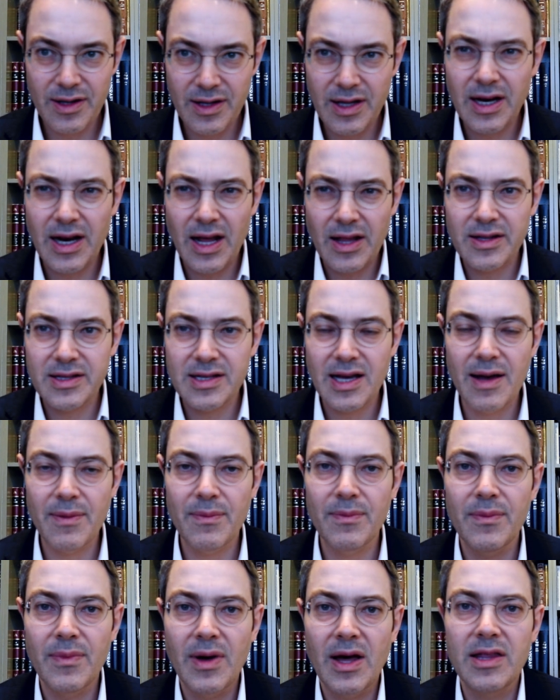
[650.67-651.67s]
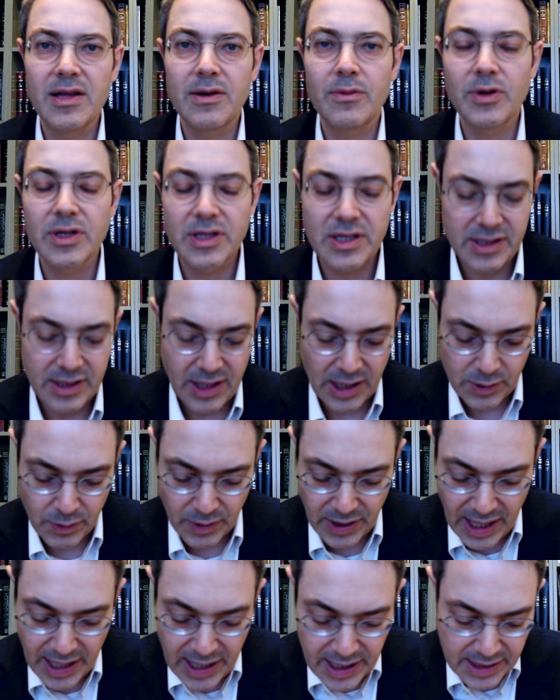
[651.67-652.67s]
Another time, I think we'll discuss
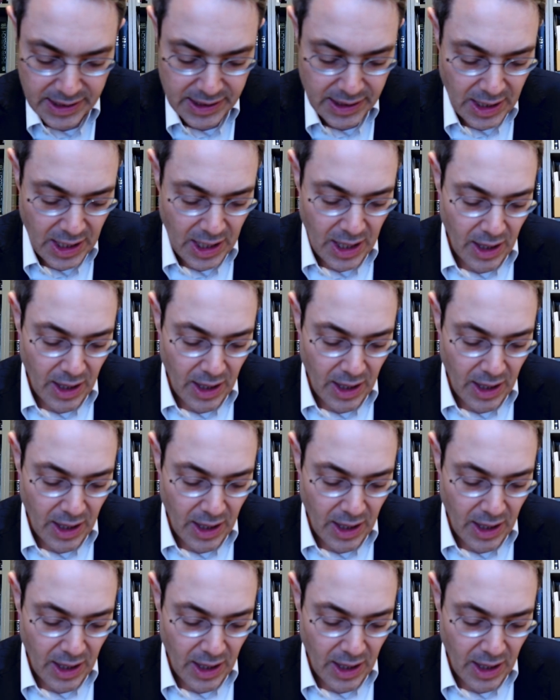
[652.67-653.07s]
what that is.